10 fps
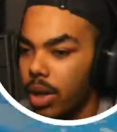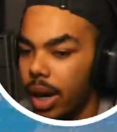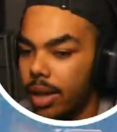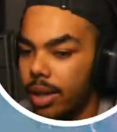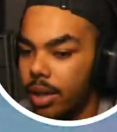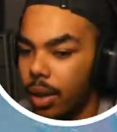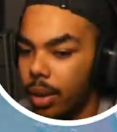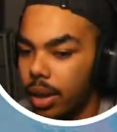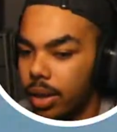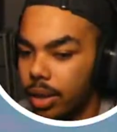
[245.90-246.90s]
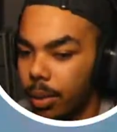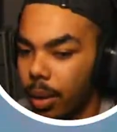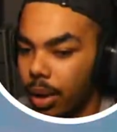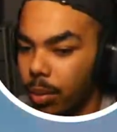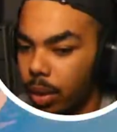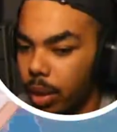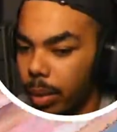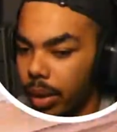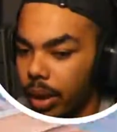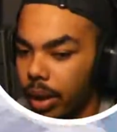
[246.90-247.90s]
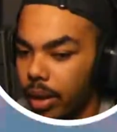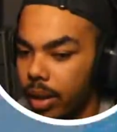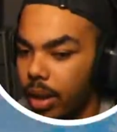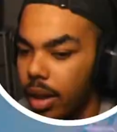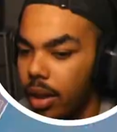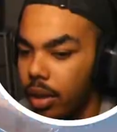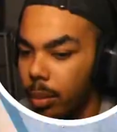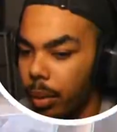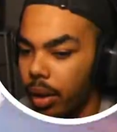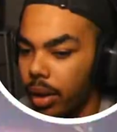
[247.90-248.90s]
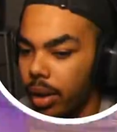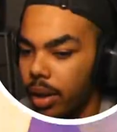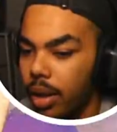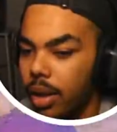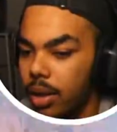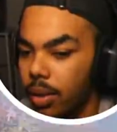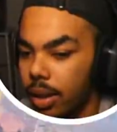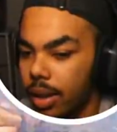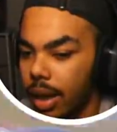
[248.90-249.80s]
edge zone here, so we don't have to worry about getting third partied. And I'm nervous.